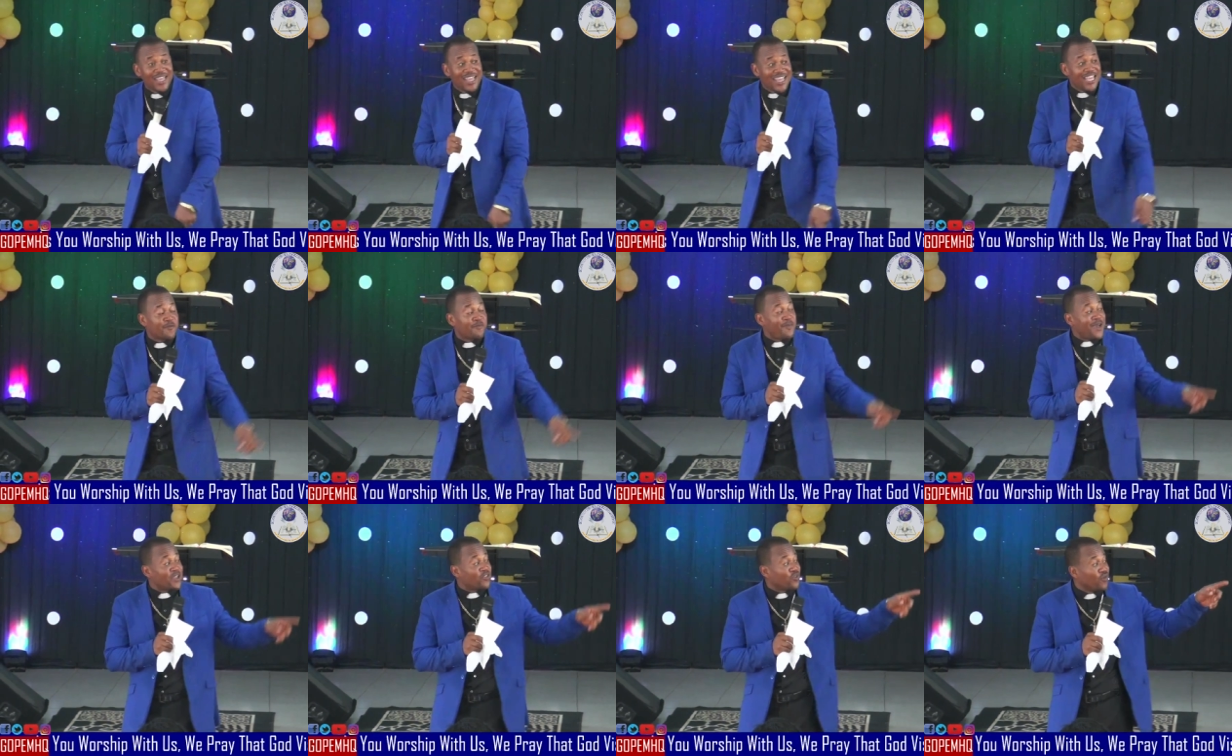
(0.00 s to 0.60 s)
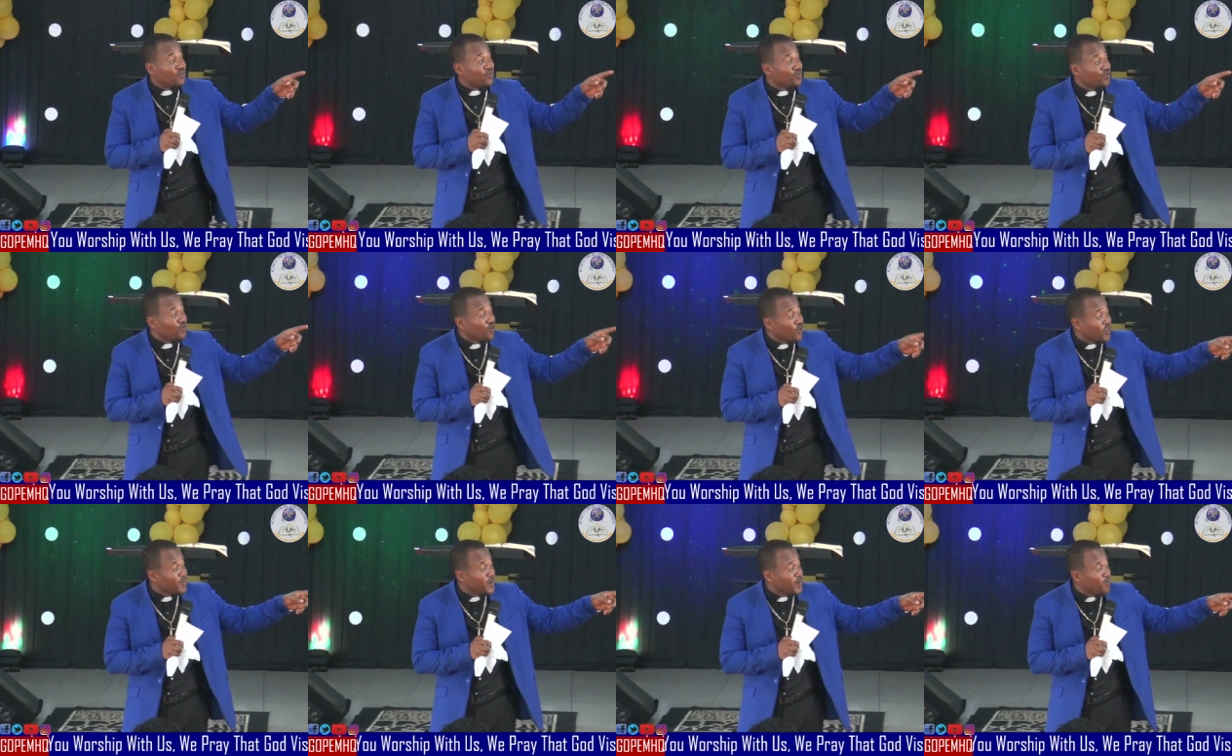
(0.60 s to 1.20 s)
He's part of
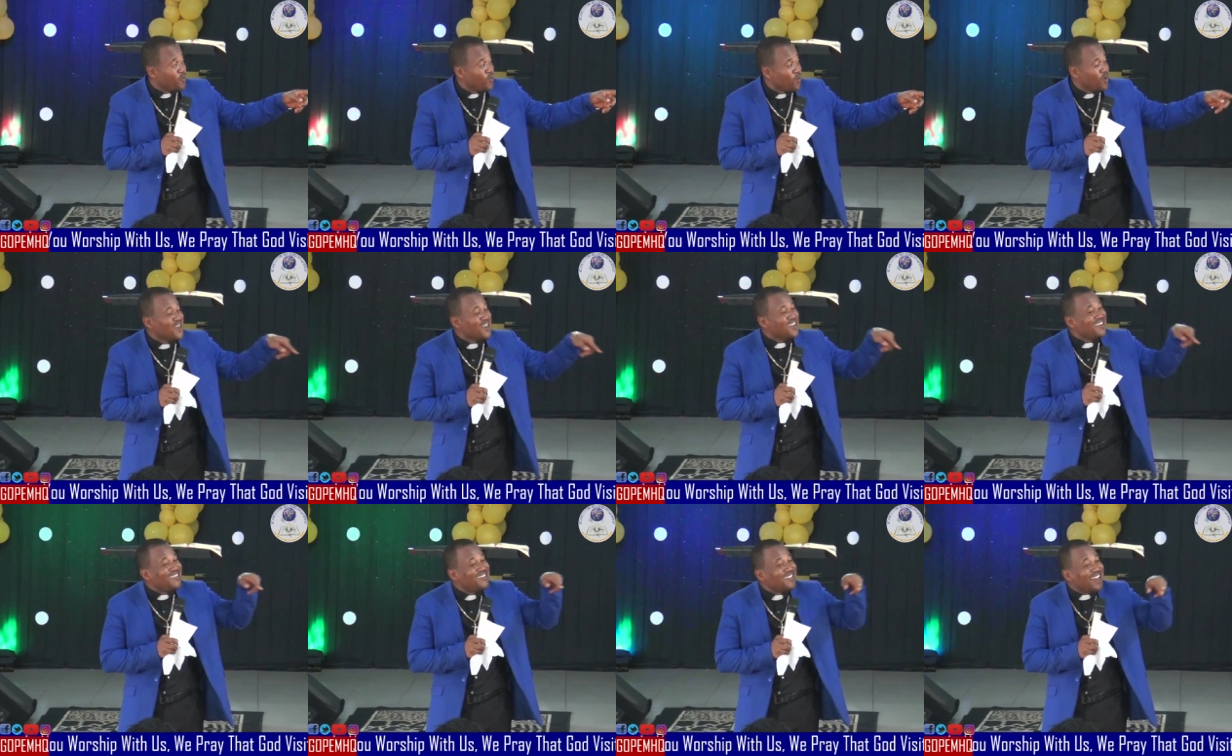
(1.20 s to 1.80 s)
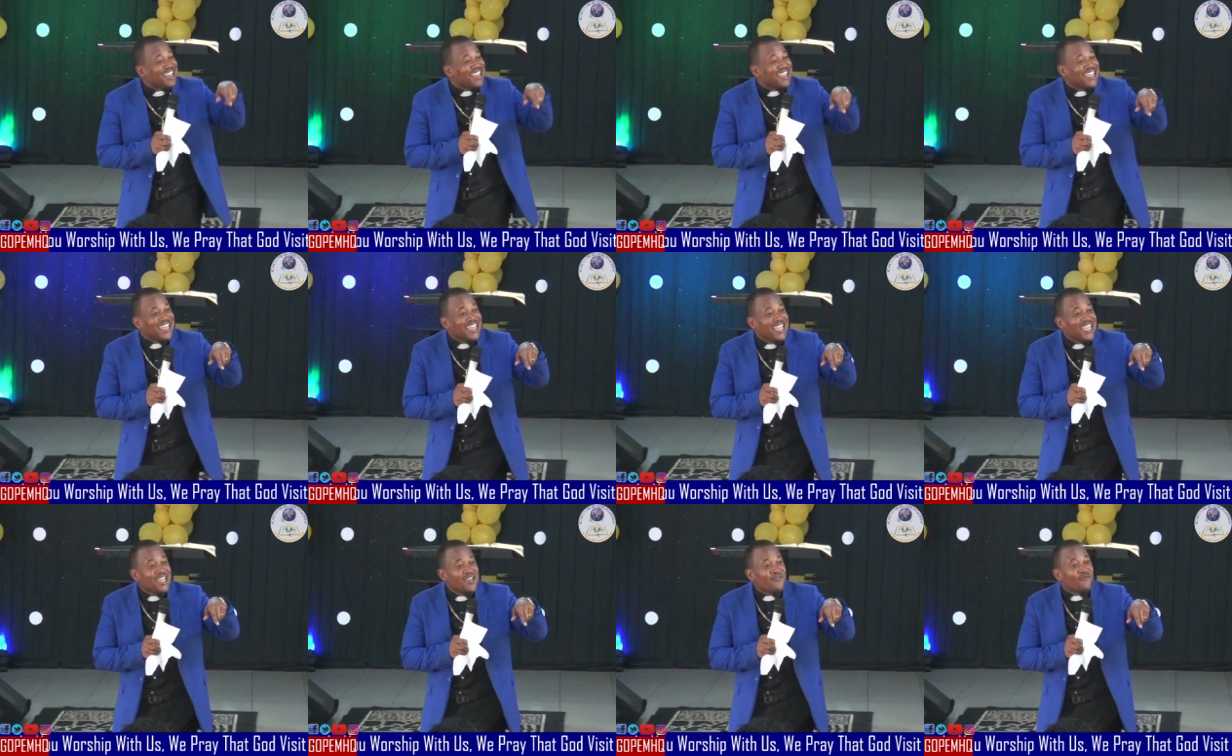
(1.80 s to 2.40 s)
those people
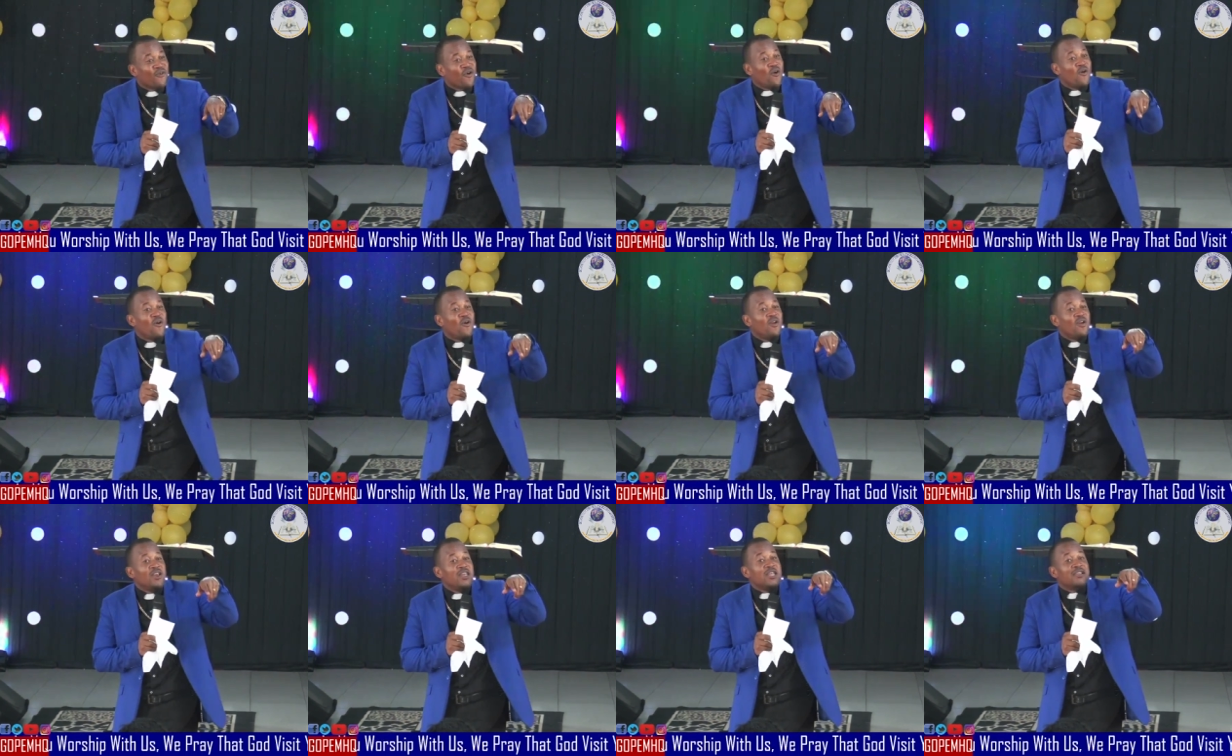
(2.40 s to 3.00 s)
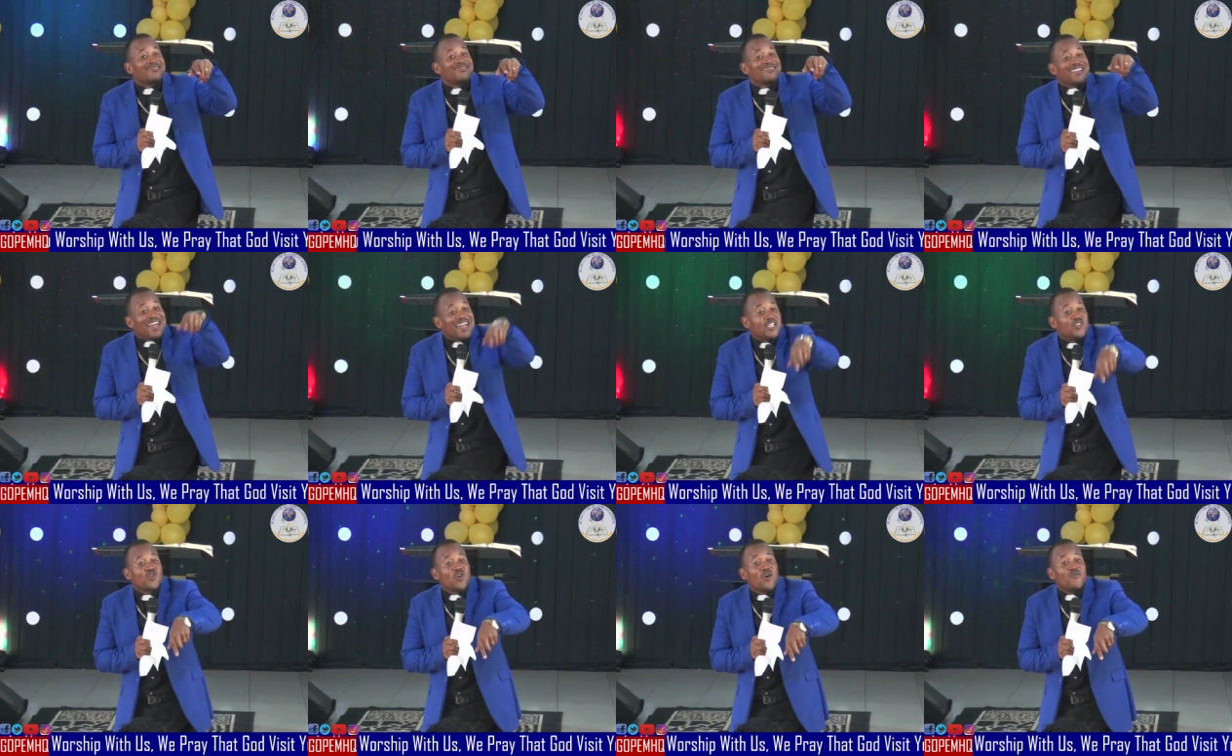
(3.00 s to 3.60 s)
dragging for the
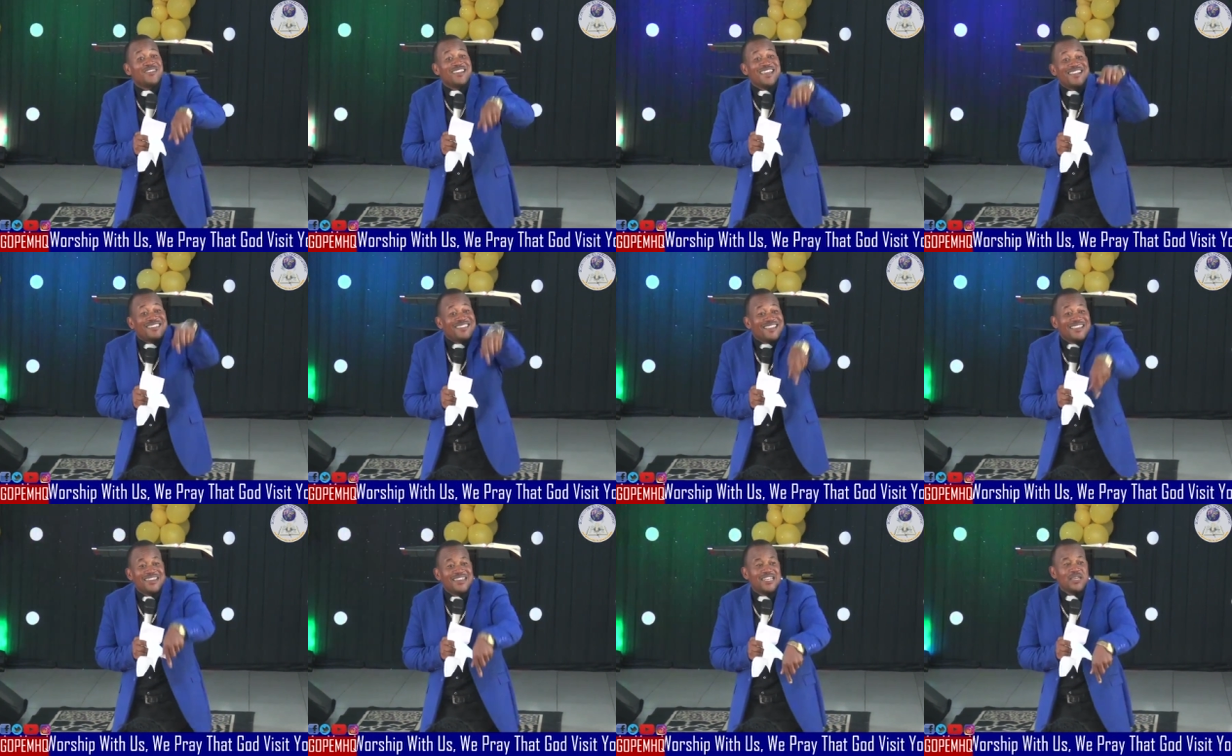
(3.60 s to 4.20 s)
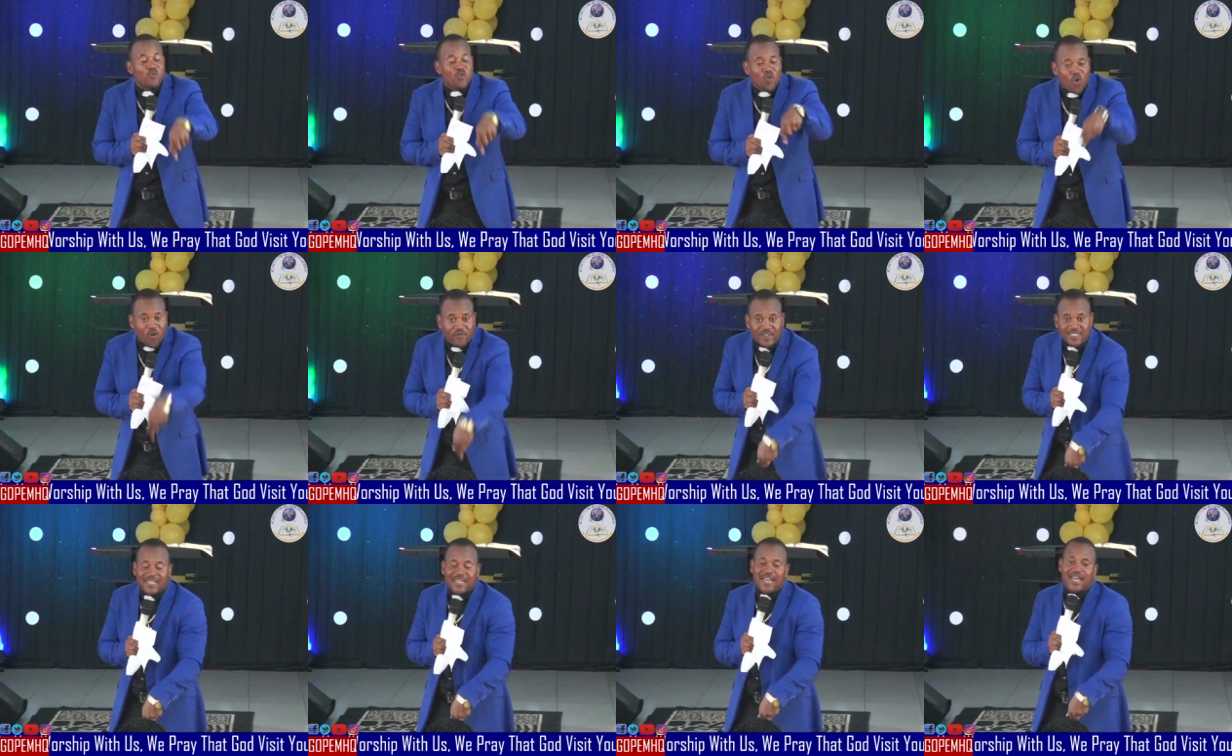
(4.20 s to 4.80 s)
title of the Eze Ndibu of
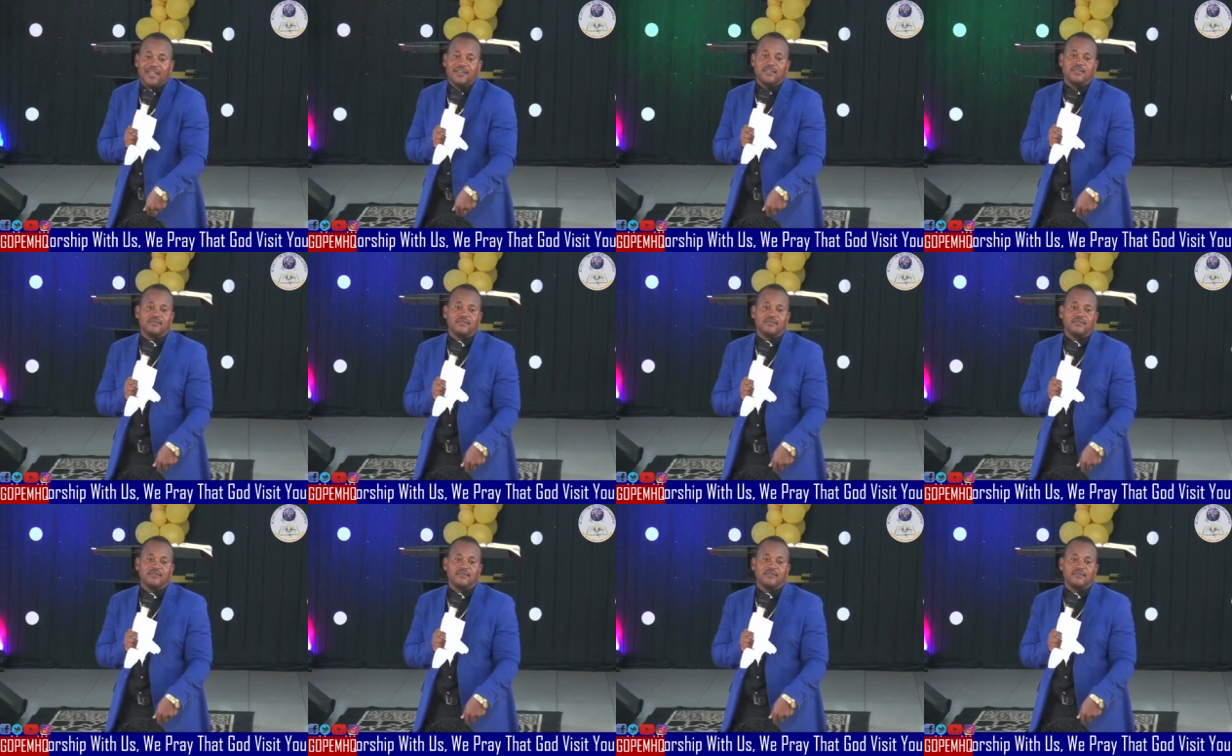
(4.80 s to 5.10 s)
this land.